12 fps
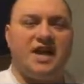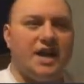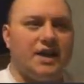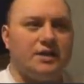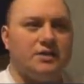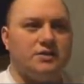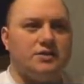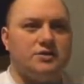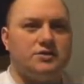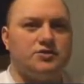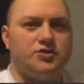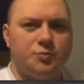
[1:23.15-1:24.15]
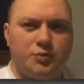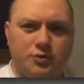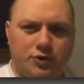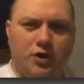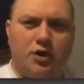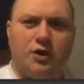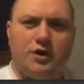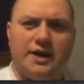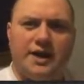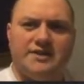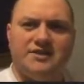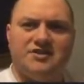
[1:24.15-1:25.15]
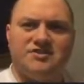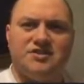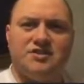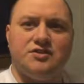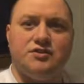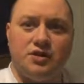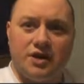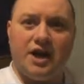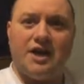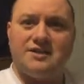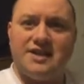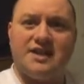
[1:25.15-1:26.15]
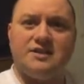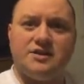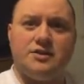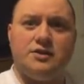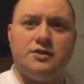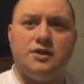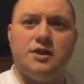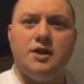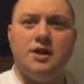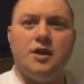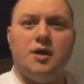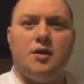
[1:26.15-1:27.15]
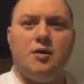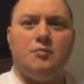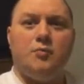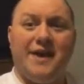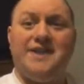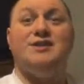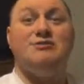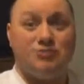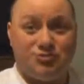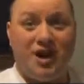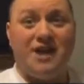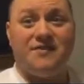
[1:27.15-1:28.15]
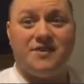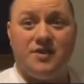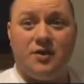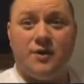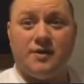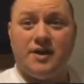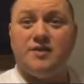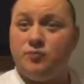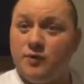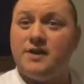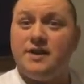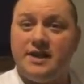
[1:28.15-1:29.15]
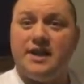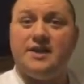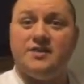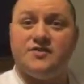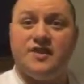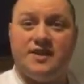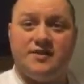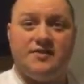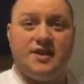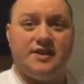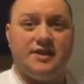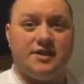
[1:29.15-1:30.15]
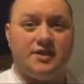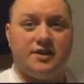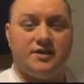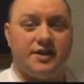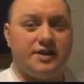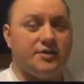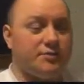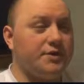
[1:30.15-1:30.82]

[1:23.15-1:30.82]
not super long. It doesn't look technical. When you drive it, though, it really is. They did a